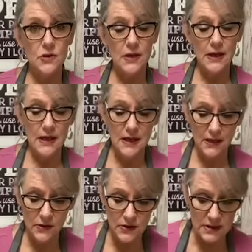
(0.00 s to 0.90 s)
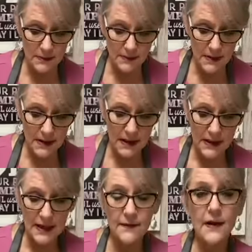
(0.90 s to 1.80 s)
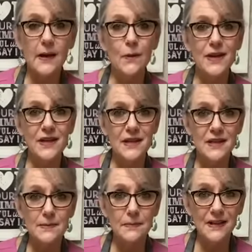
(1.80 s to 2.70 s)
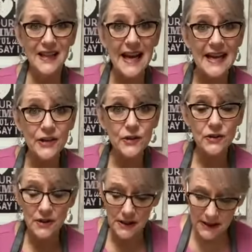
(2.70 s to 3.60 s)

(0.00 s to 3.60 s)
your ink colors to, like if I wanted this lighter,